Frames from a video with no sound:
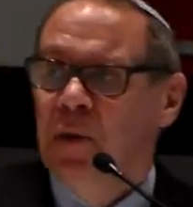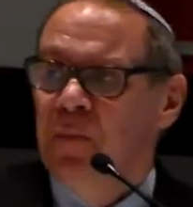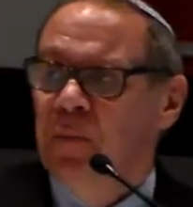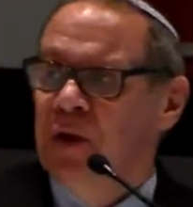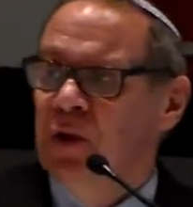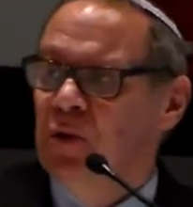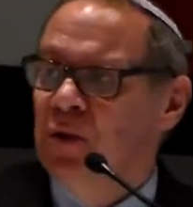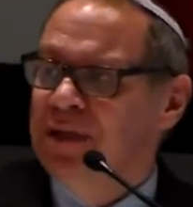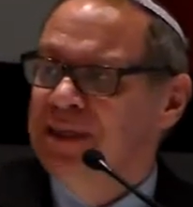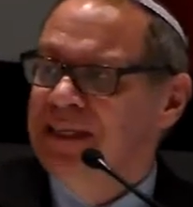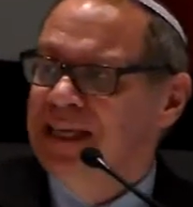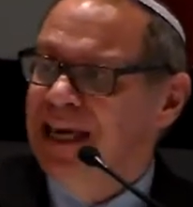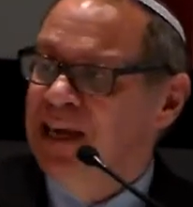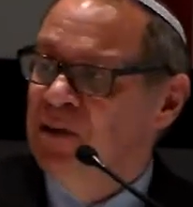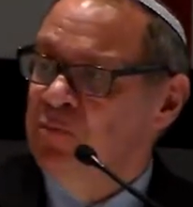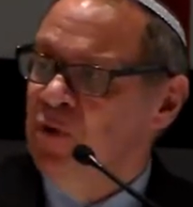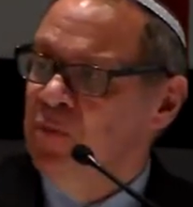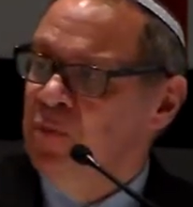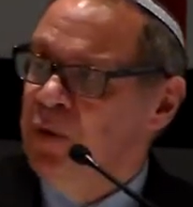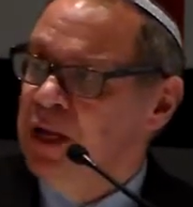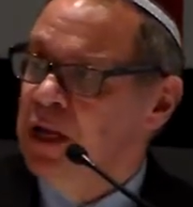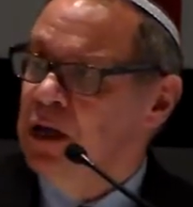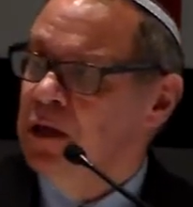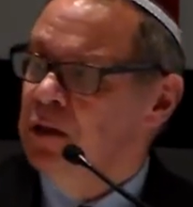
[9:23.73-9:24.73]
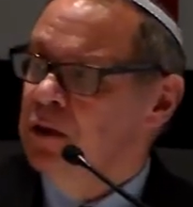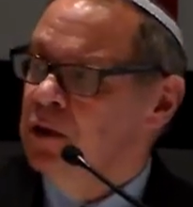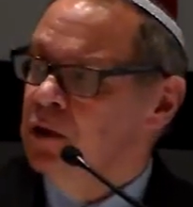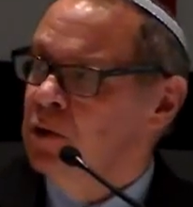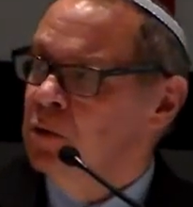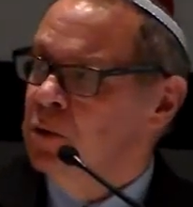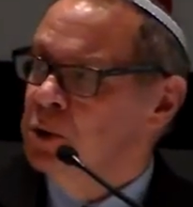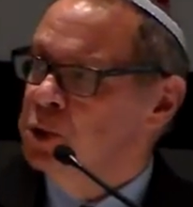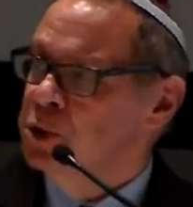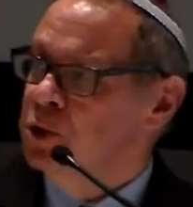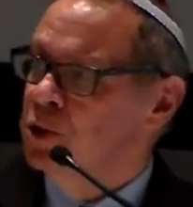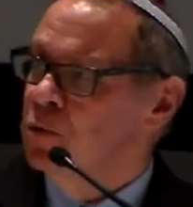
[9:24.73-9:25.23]
Because in rabbinic
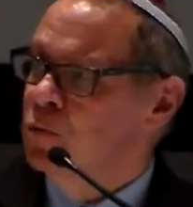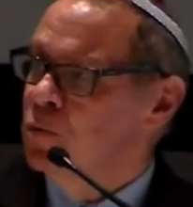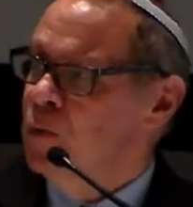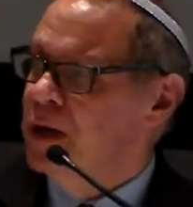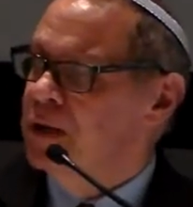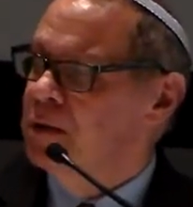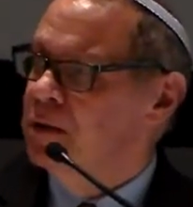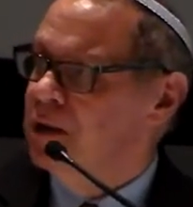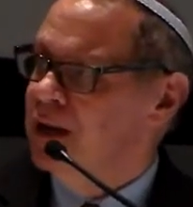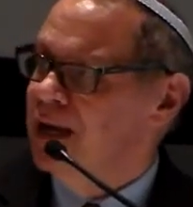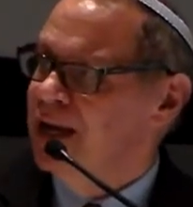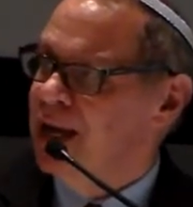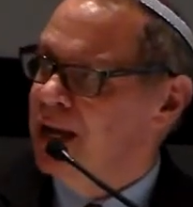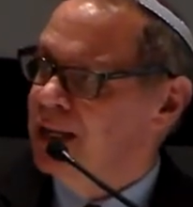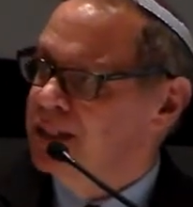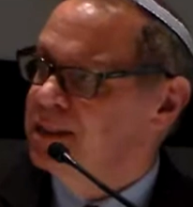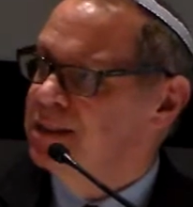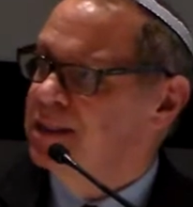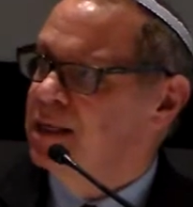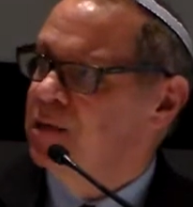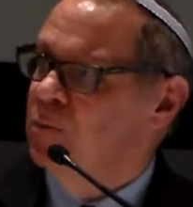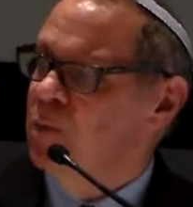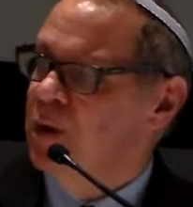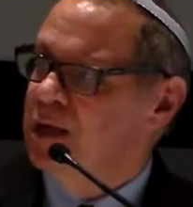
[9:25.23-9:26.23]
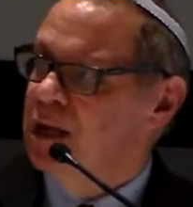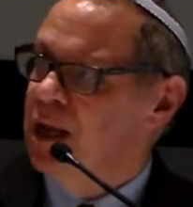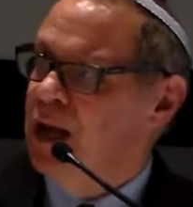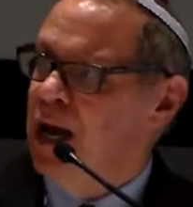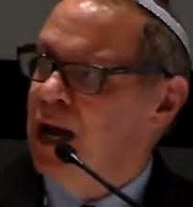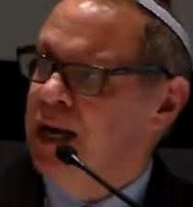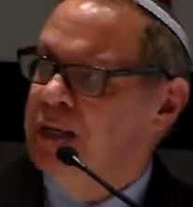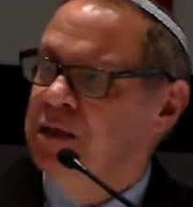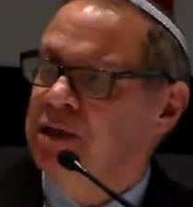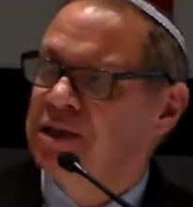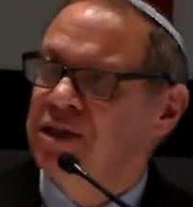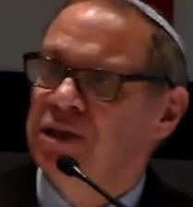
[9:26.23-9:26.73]
literature, when chesed, when
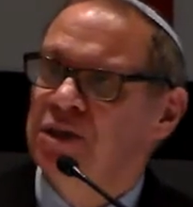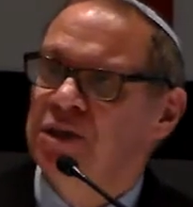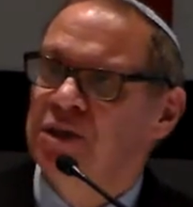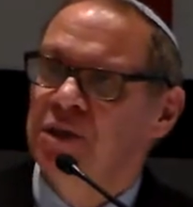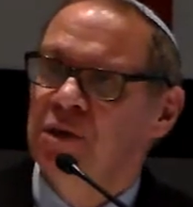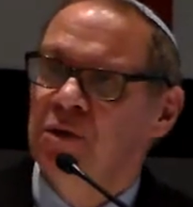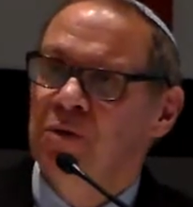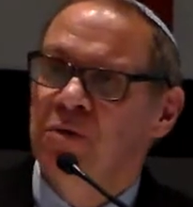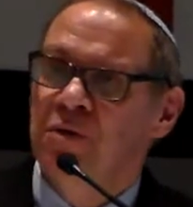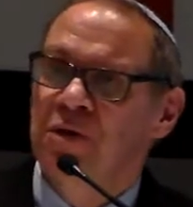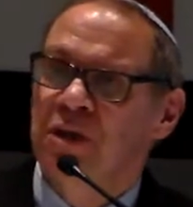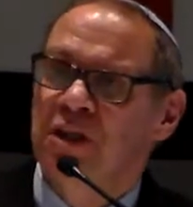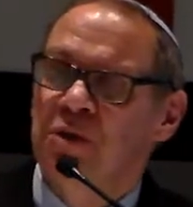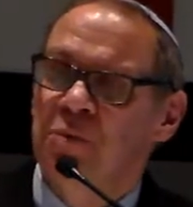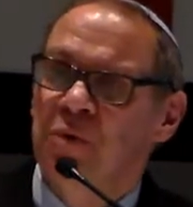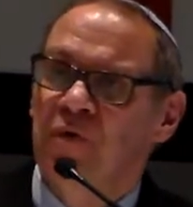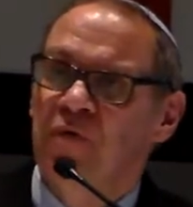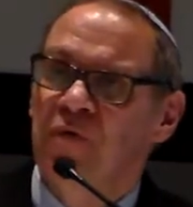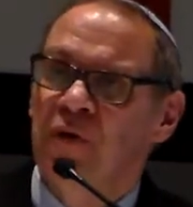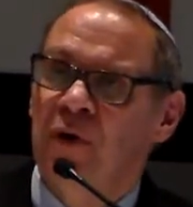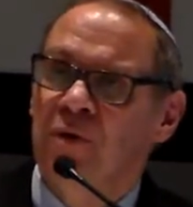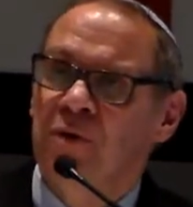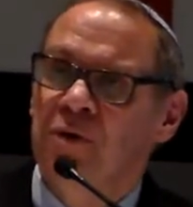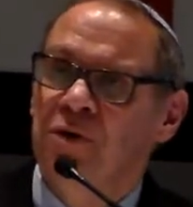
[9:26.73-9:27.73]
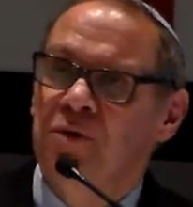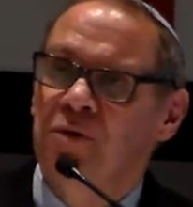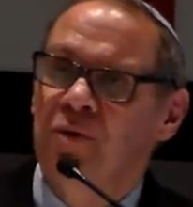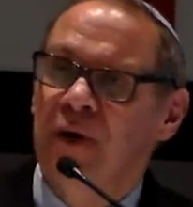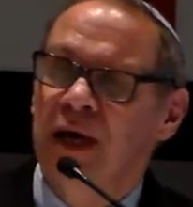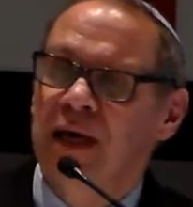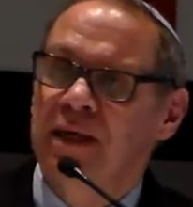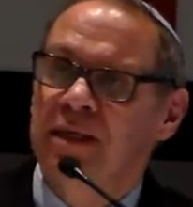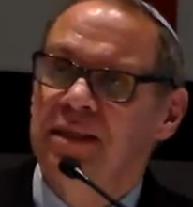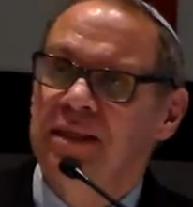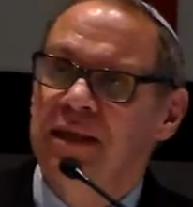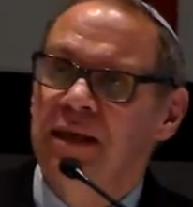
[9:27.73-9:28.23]
kindness is used, it's referred to
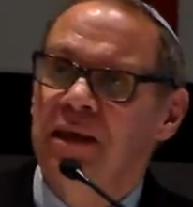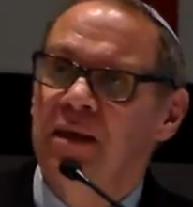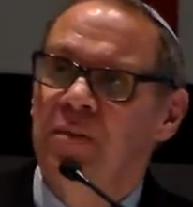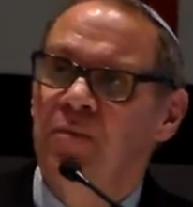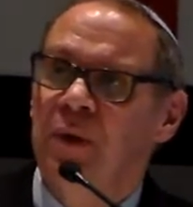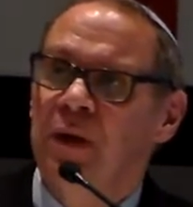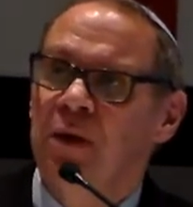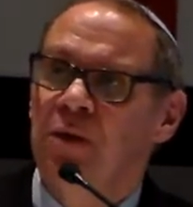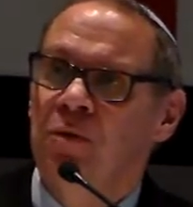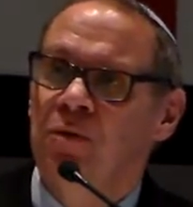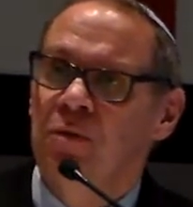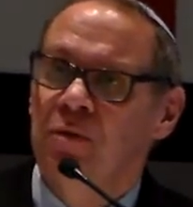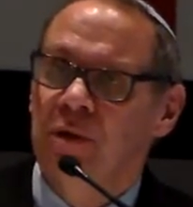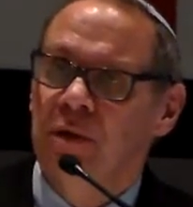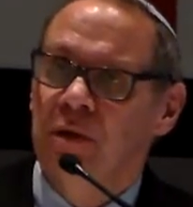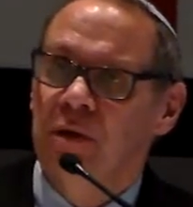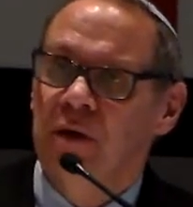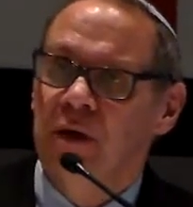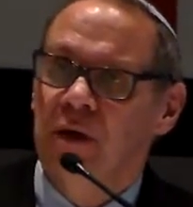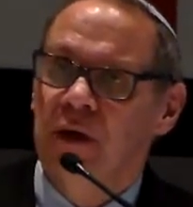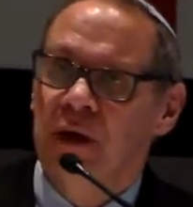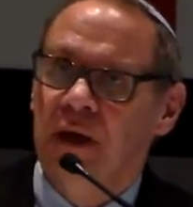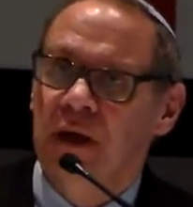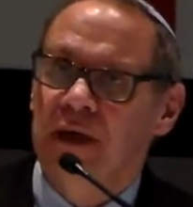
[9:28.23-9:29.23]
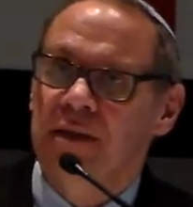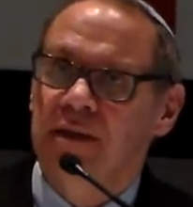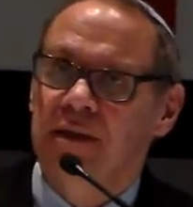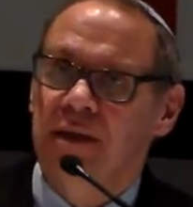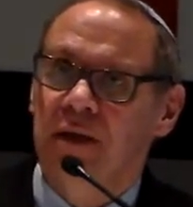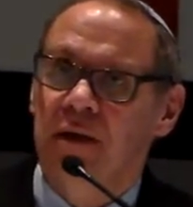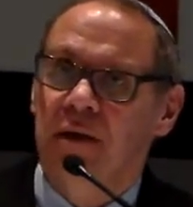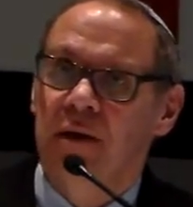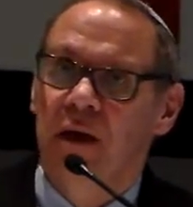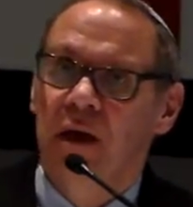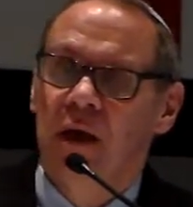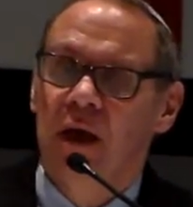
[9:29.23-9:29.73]
as gemilut
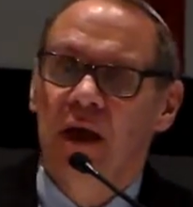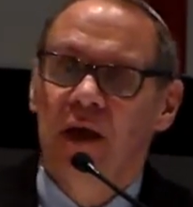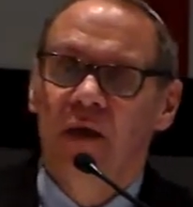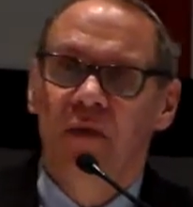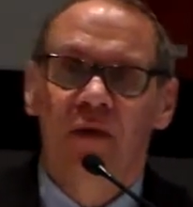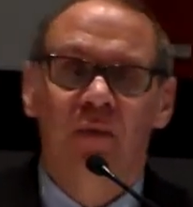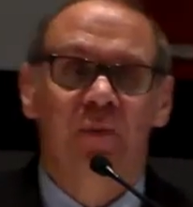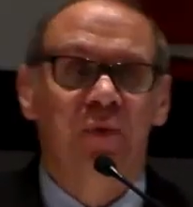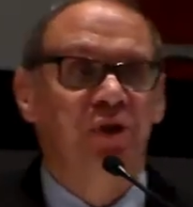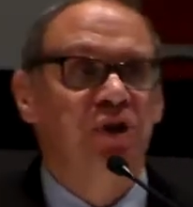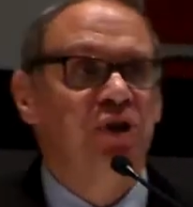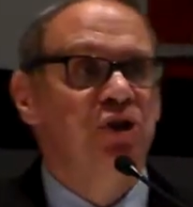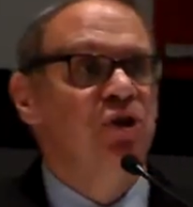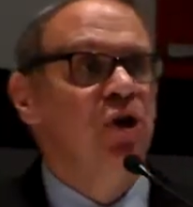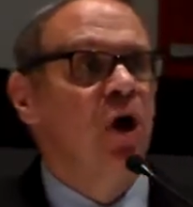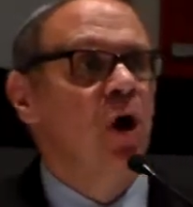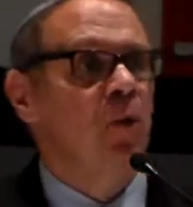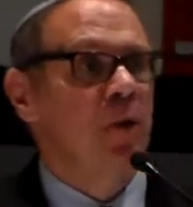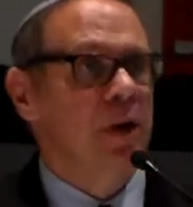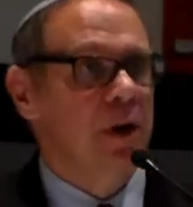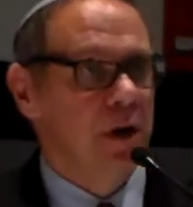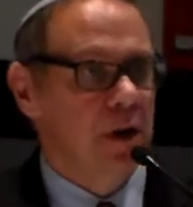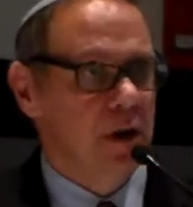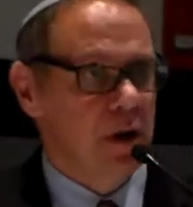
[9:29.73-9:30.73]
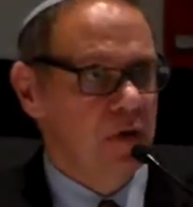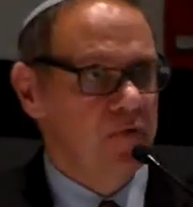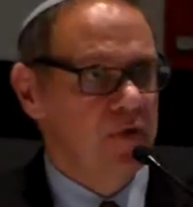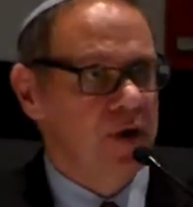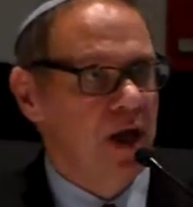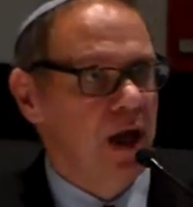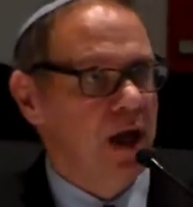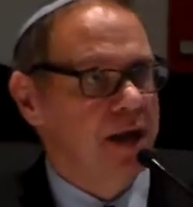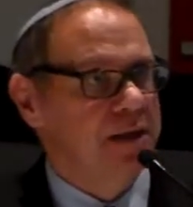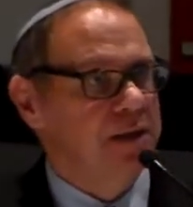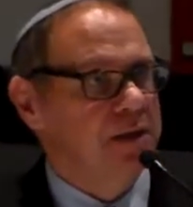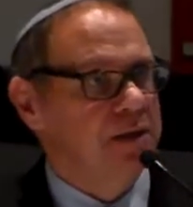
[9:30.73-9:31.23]
chesed, the bestowing of
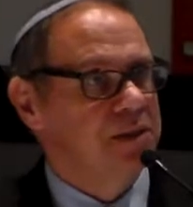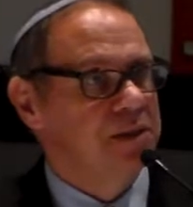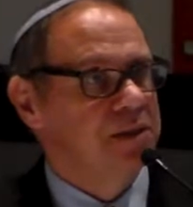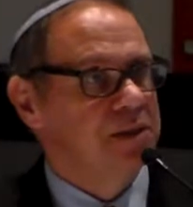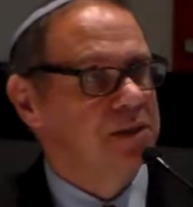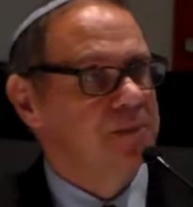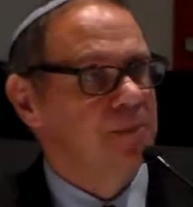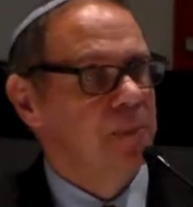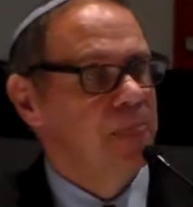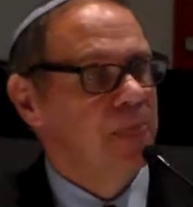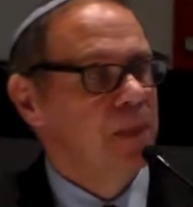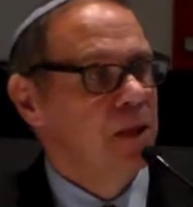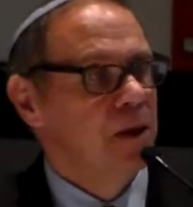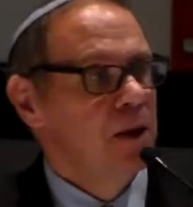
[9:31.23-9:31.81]
kindness.